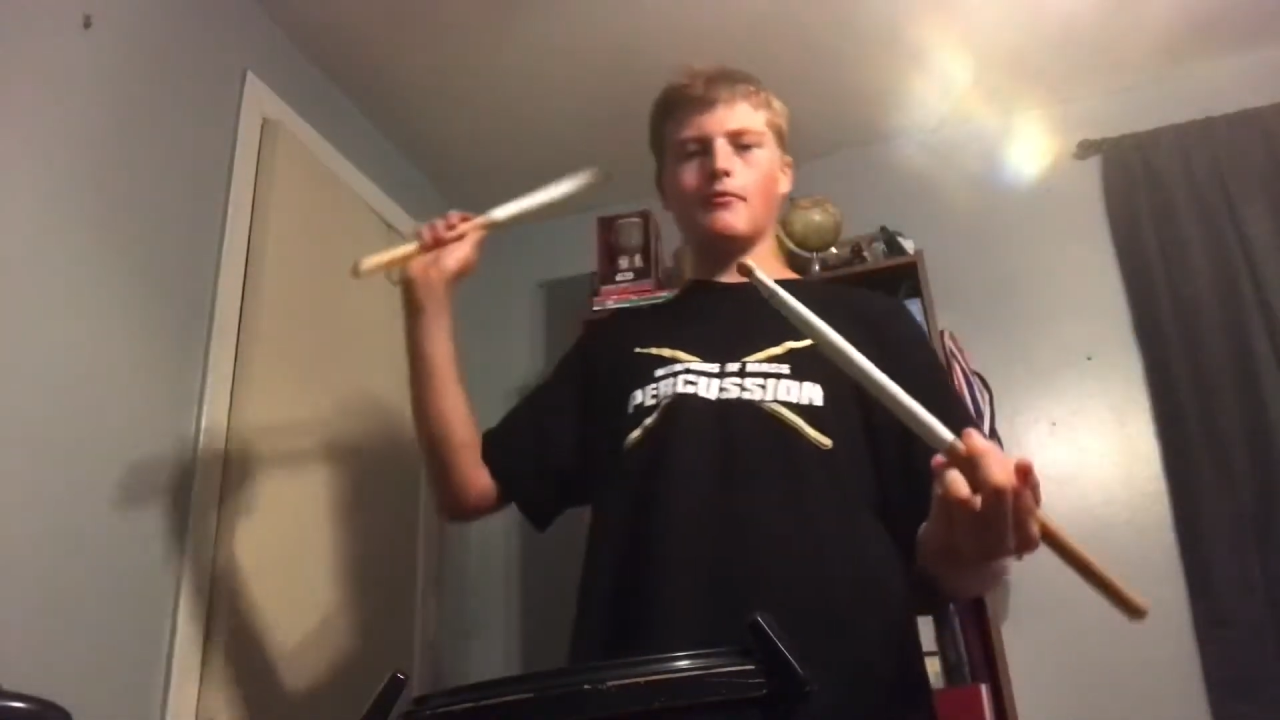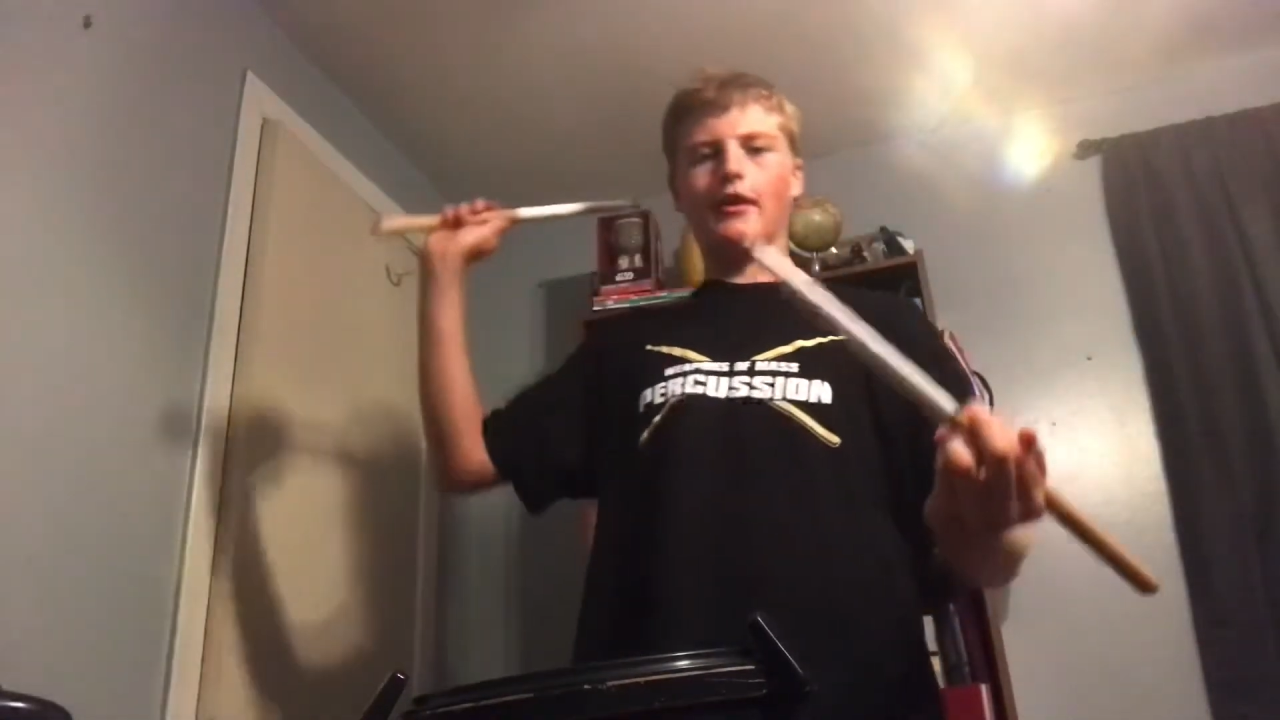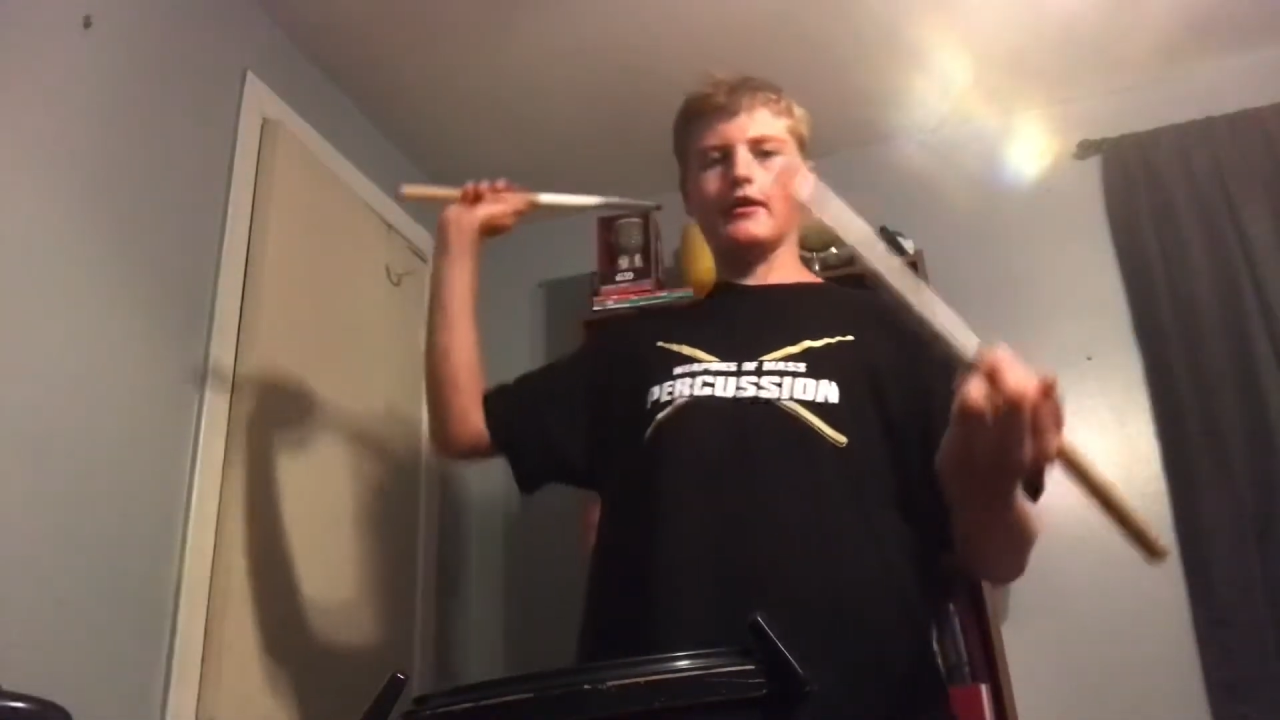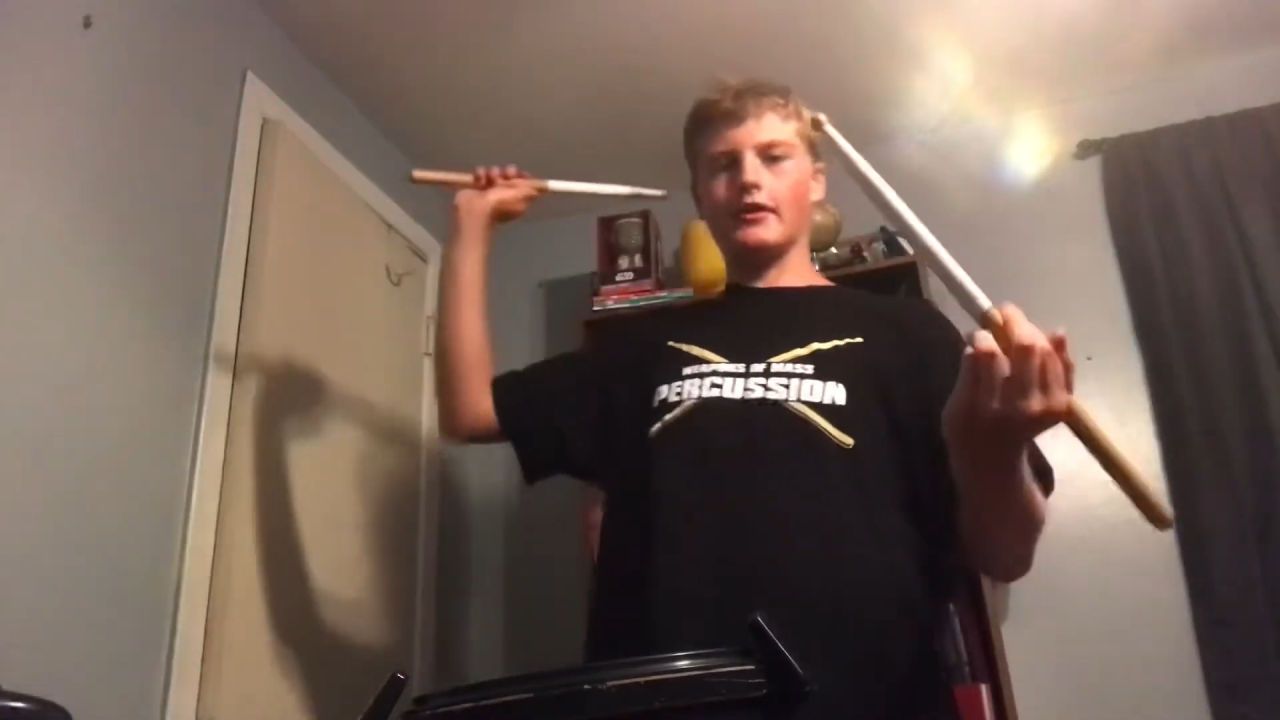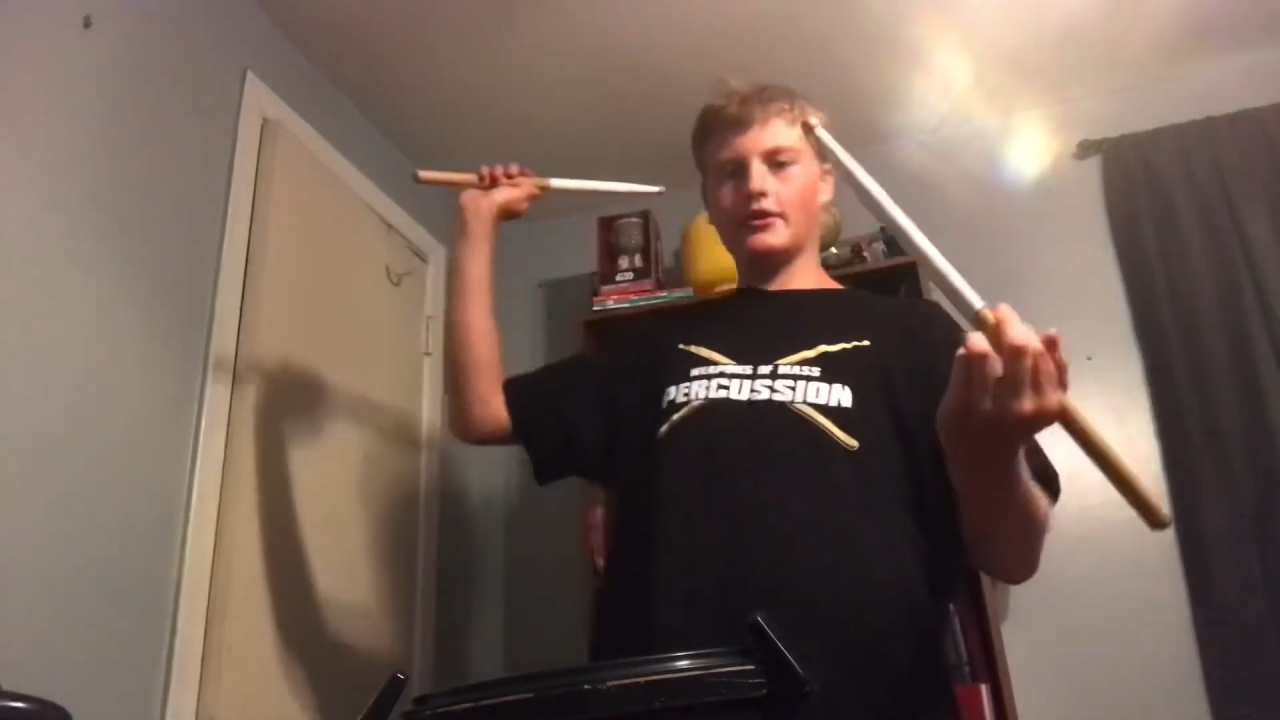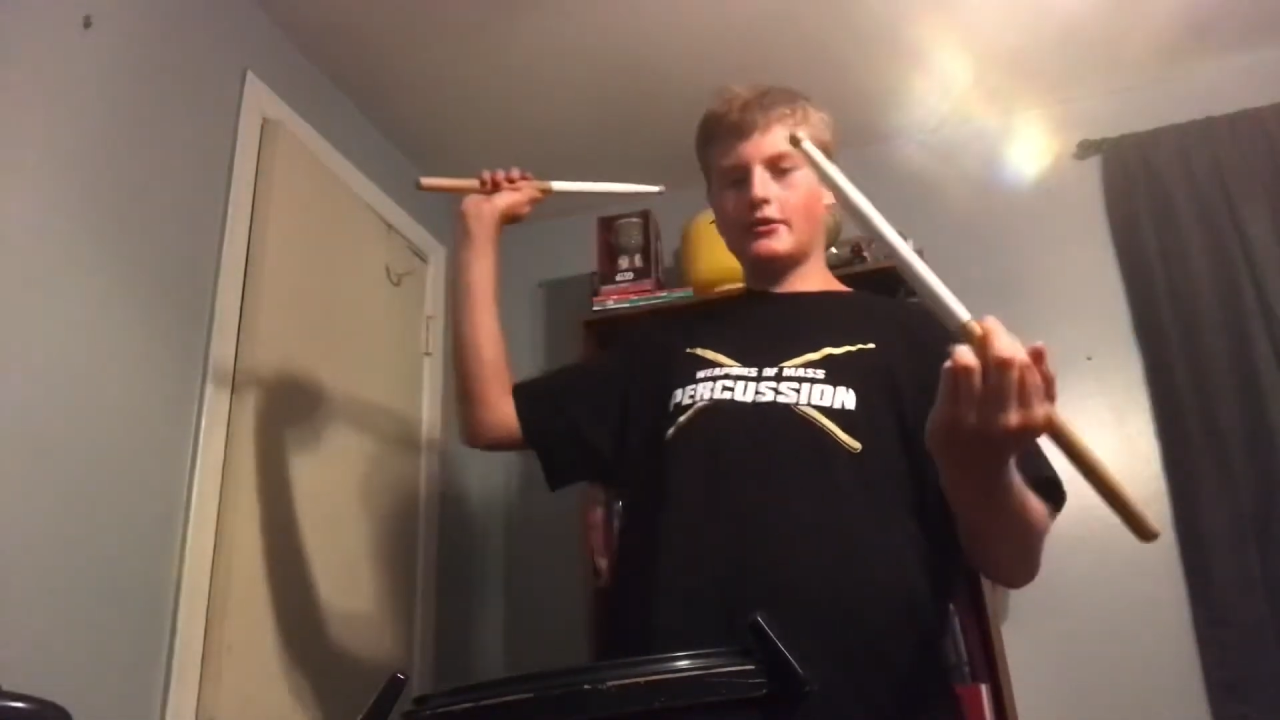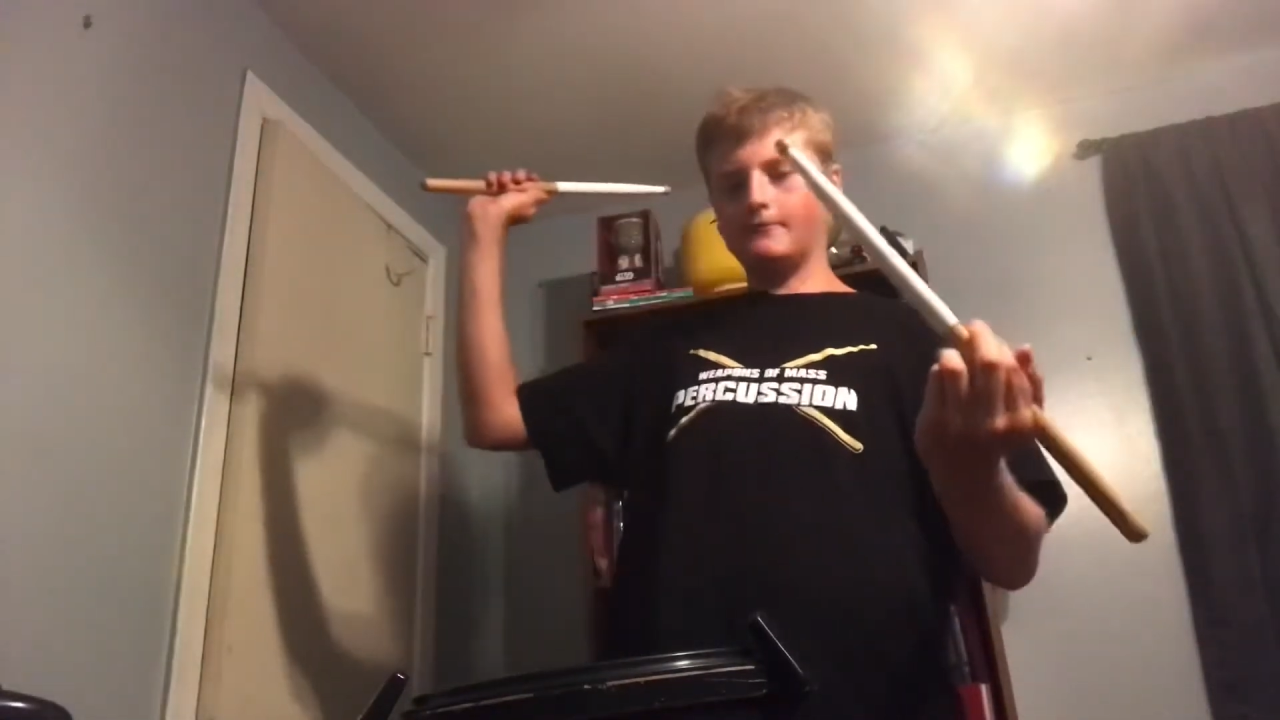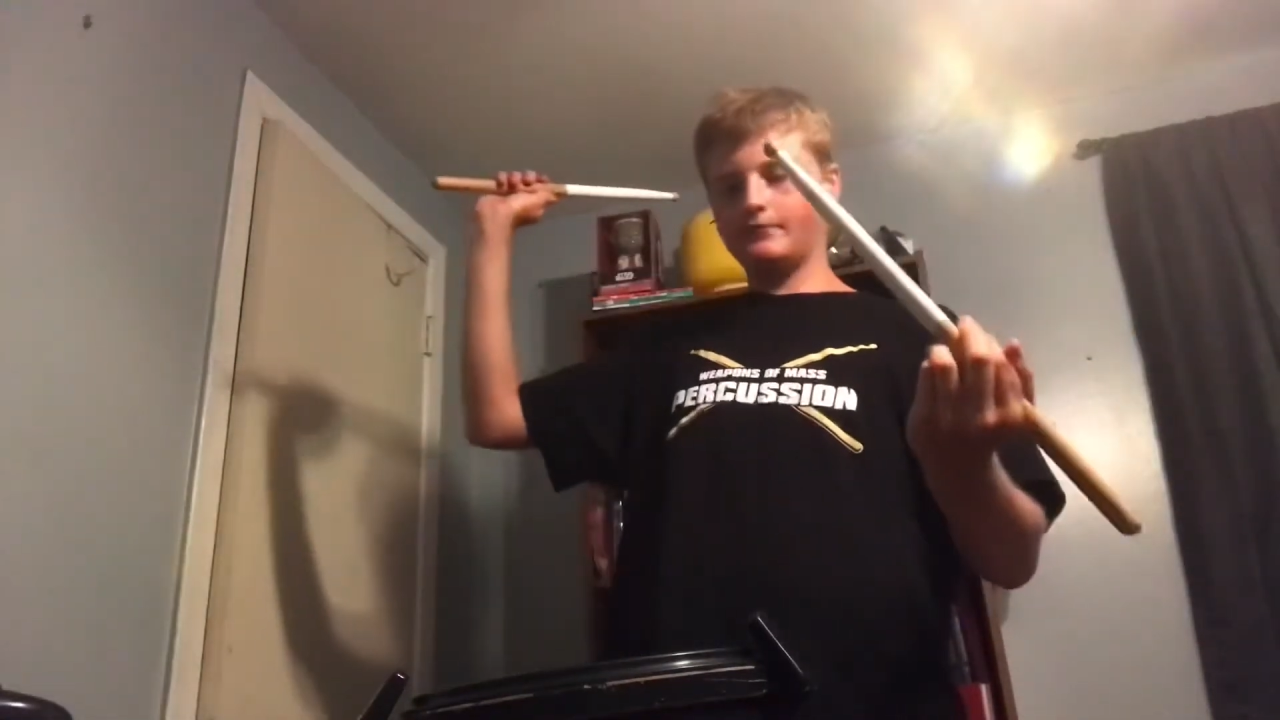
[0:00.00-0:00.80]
like this.